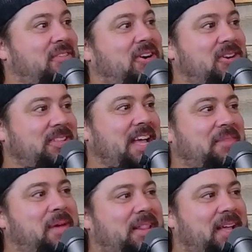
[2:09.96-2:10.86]
ever heard that
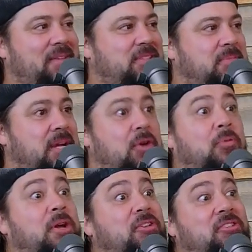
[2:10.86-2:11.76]
in my life. Somebody go,
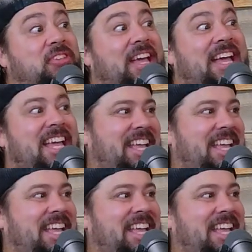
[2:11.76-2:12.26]
"What'd you say?"